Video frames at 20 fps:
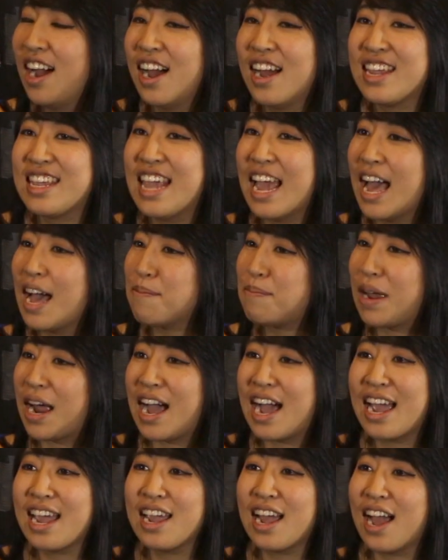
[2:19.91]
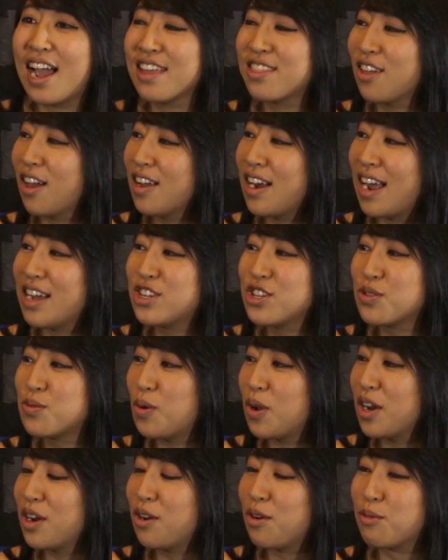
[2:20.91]
Yeah, but I thought I just
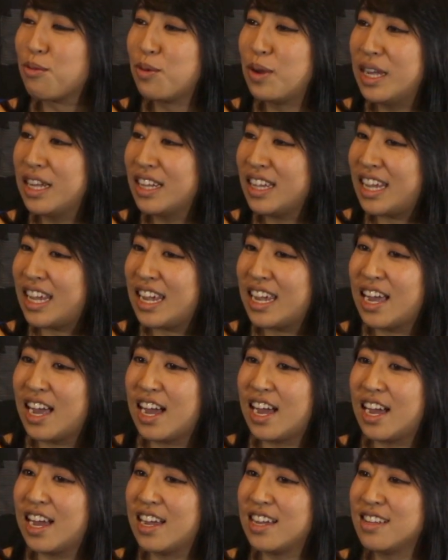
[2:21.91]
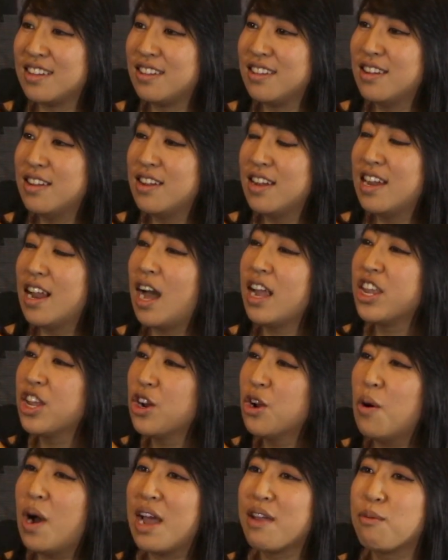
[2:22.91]
wanted a really, you
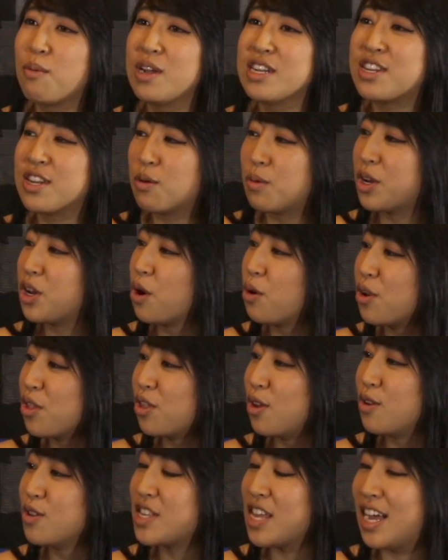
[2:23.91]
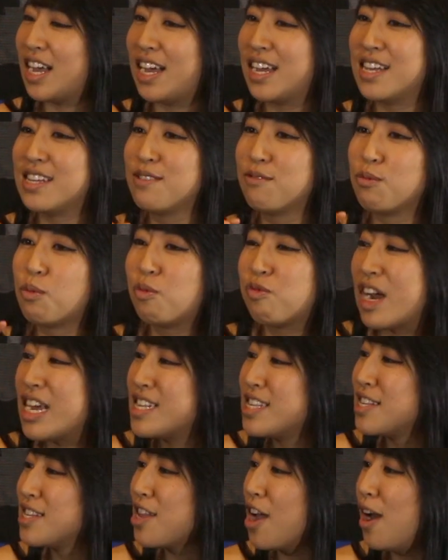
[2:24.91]
know, I would go to those
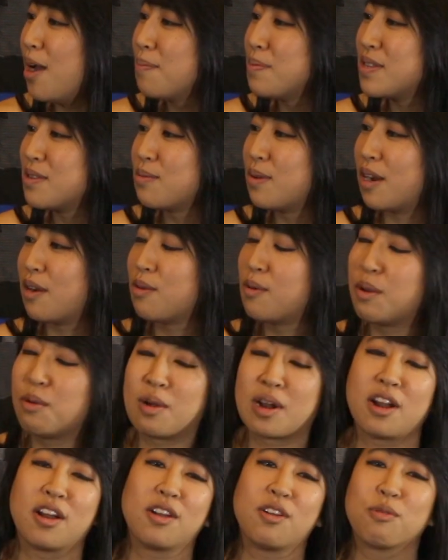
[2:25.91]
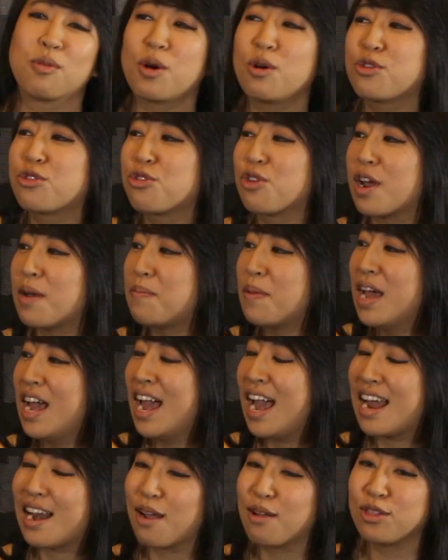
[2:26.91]
rest stops when we went on a road trip,
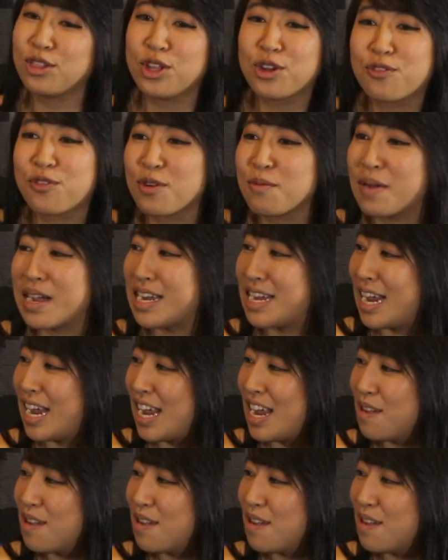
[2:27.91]
and I would look for my name,